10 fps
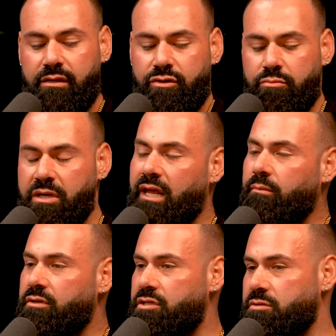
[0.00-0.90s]
you being
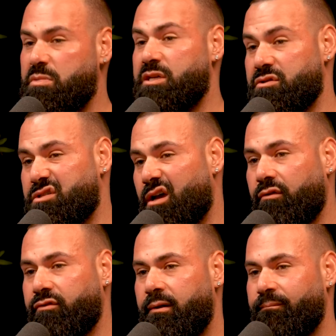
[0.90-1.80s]
able to just be
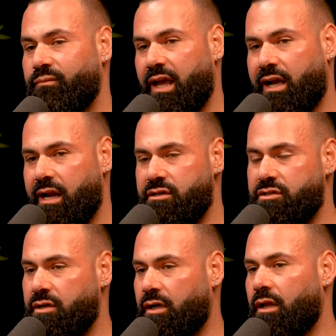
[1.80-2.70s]
yourself and kind of
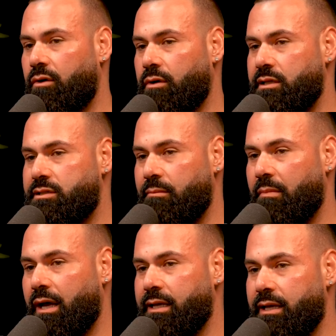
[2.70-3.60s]
just unload on
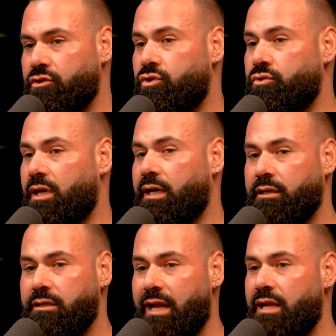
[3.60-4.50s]
somebody else who's
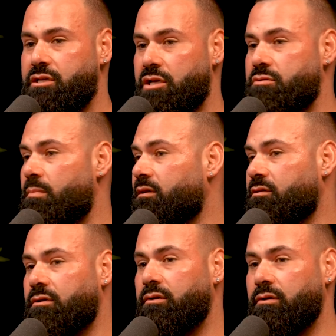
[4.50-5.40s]
like not
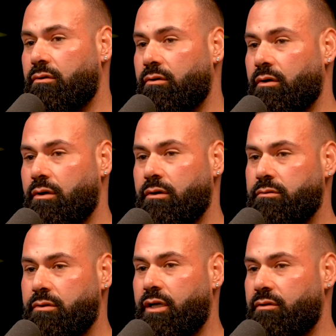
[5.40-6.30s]
judgmental or
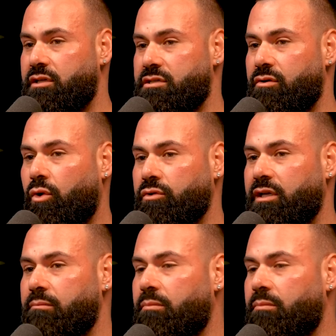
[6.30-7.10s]
doesn't hold any